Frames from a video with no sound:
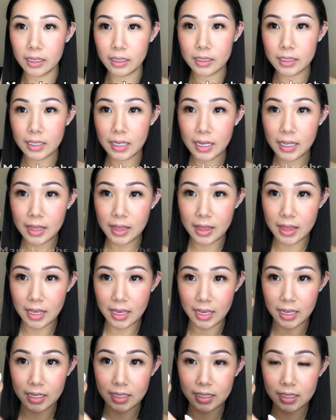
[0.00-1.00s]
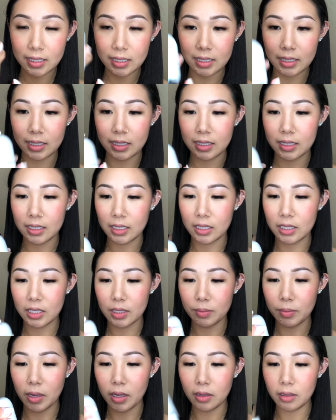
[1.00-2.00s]
looks like this. It's like a
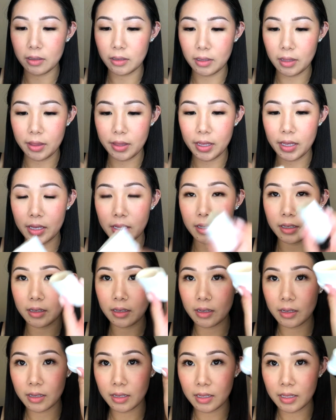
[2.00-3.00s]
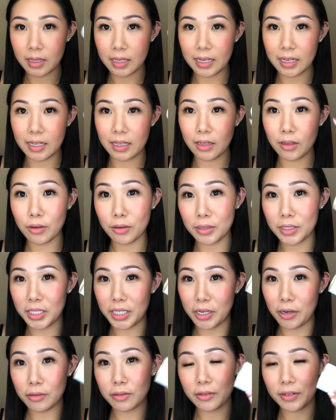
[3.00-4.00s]
small little thing, like a little
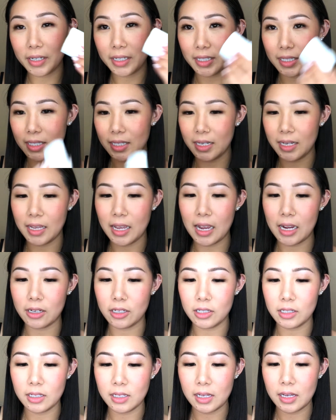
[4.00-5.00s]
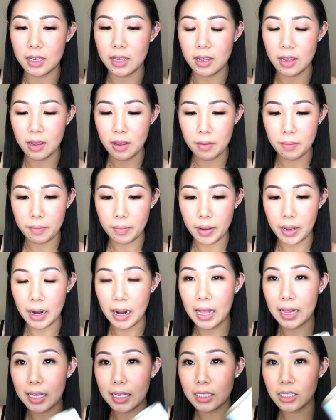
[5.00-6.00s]
deodorant stick actually, but
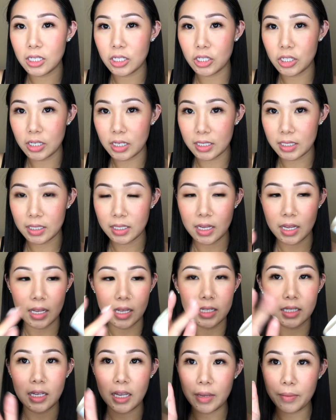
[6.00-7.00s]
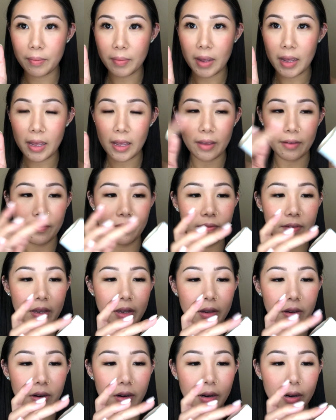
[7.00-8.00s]
I like to just take my
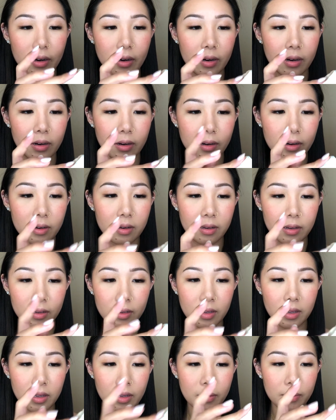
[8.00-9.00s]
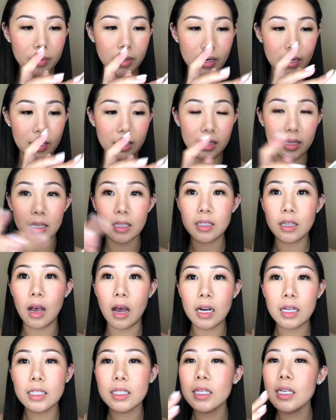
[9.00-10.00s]
finger, put it in this.
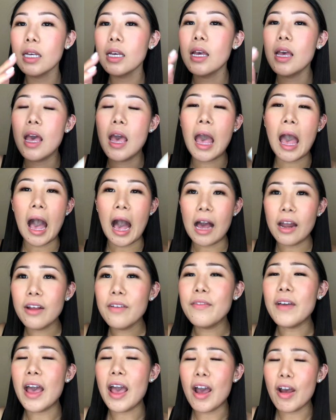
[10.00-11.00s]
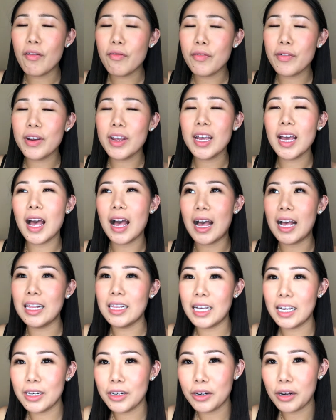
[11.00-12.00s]
Honestly, out of every
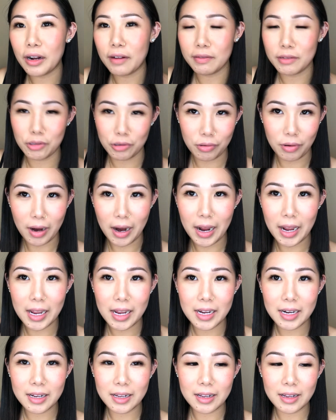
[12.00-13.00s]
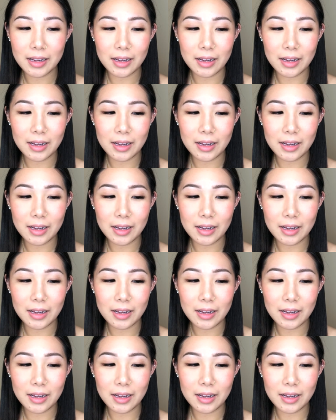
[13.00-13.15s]
highlighter I've tried,